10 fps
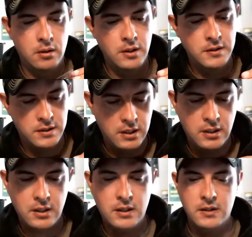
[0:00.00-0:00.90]
This
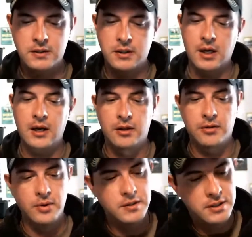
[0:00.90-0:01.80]
is a
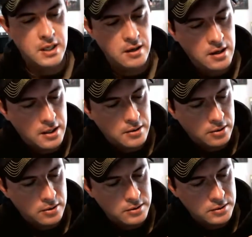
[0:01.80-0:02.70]
3 cent
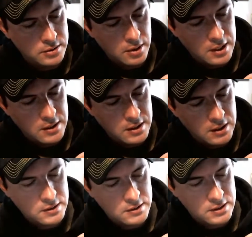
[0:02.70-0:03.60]
nickel. So
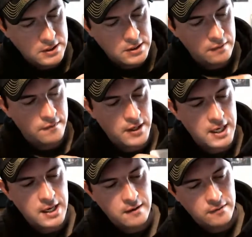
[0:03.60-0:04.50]

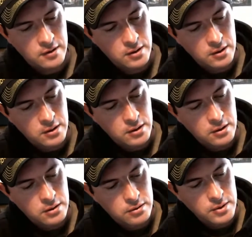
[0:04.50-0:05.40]
1865.
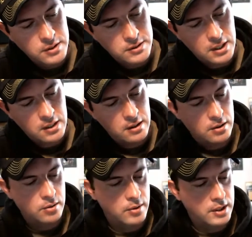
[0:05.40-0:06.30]
3 cent
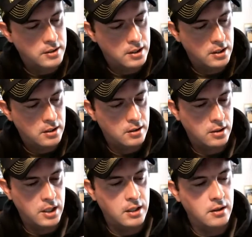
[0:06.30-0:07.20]
nickel right there.
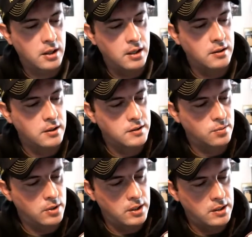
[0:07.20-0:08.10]
And then this
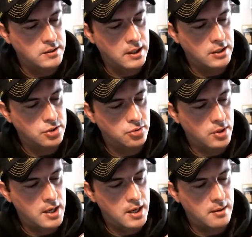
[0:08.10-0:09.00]
one is a
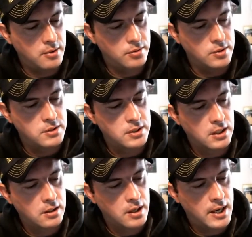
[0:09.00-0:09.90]
trime, a 3
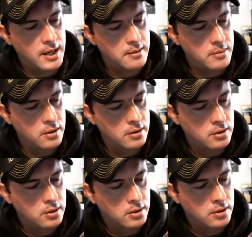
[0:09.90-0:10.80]
cent dime.
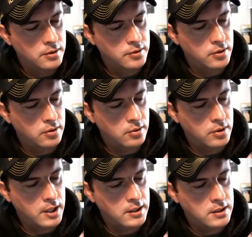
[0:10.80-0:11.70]
So
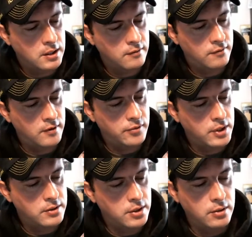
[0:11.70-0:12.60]

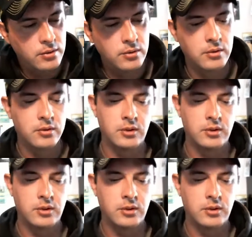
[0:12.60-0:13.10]
1952.